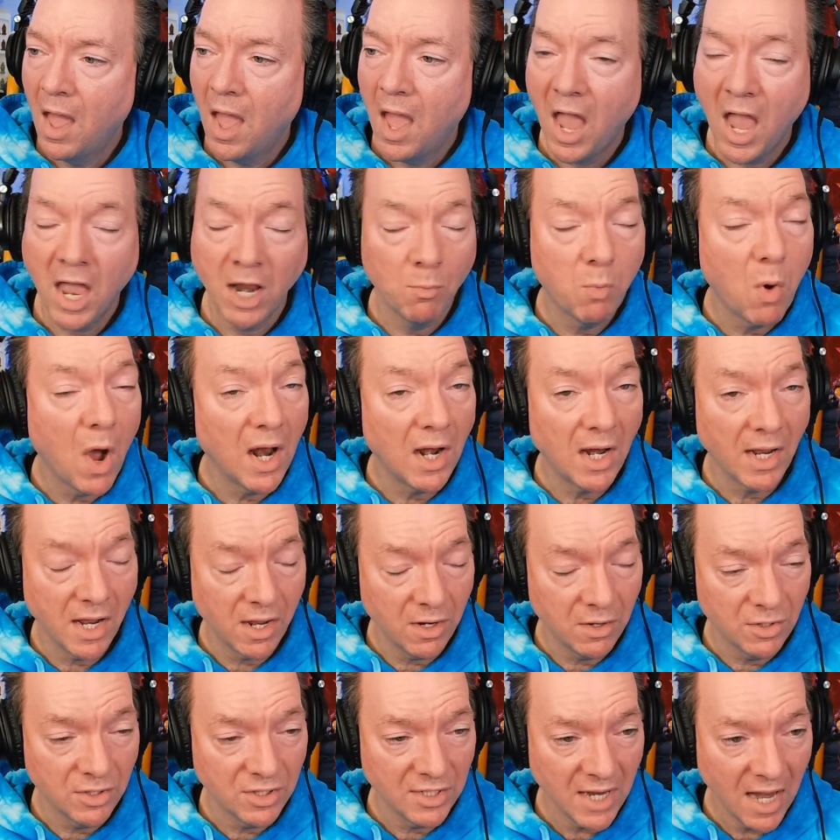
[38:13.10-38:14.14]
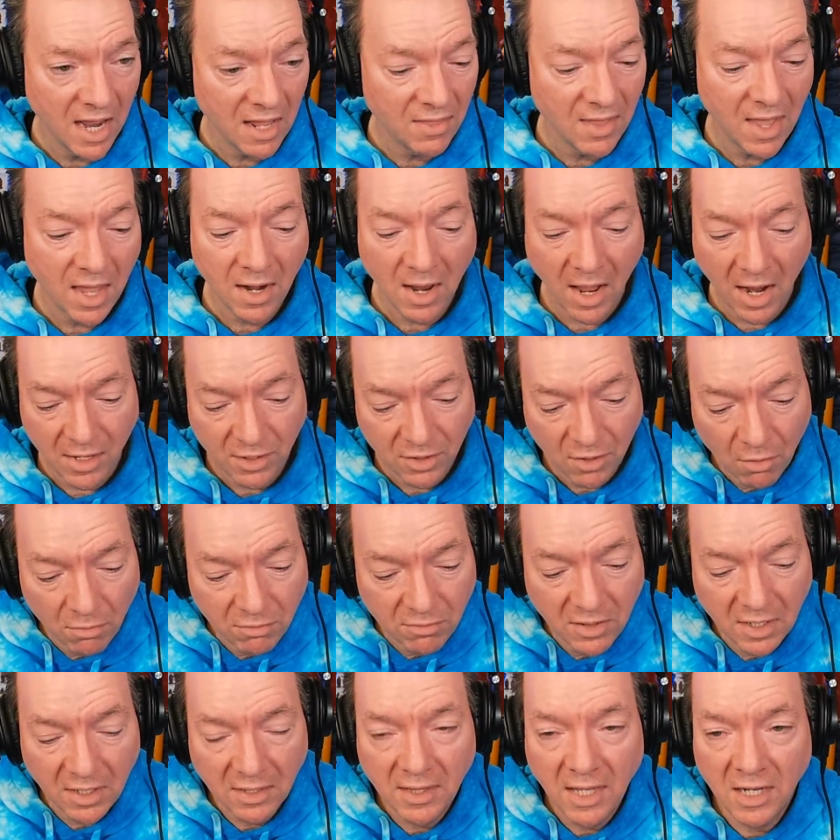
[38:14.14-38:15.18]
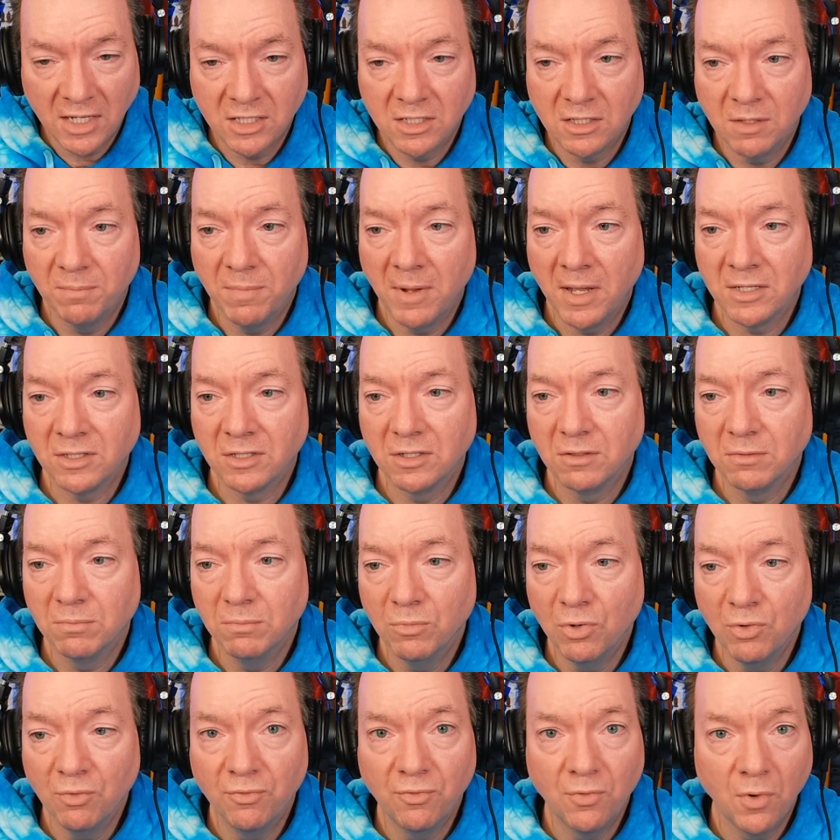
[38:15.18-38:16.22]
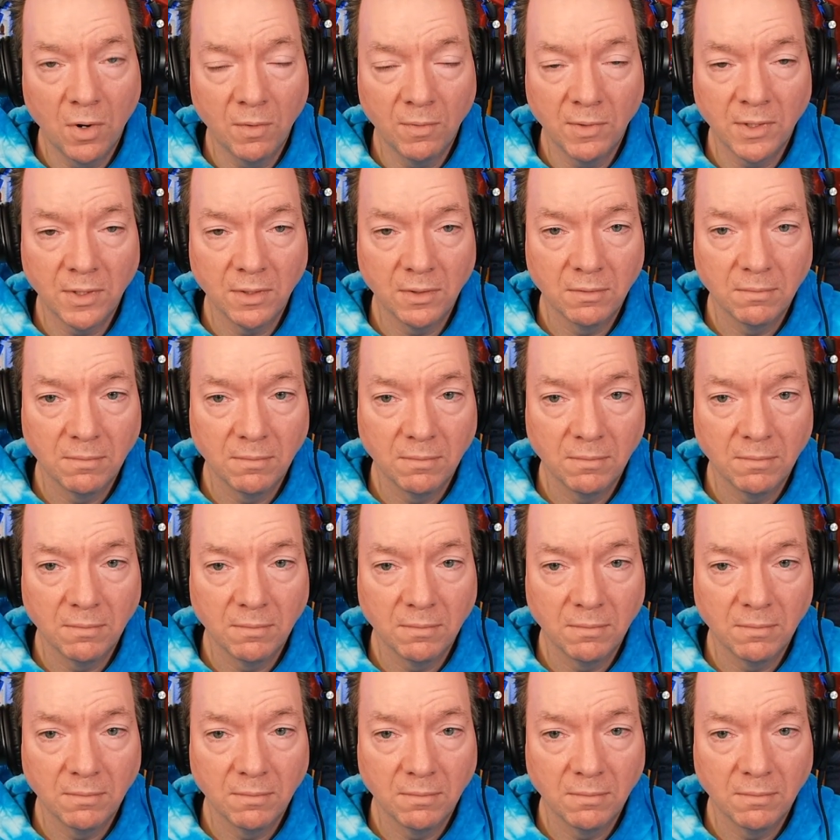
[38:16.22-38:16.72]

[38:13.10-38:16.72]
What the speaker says: And while I understand that, I don't think that's the best move forward.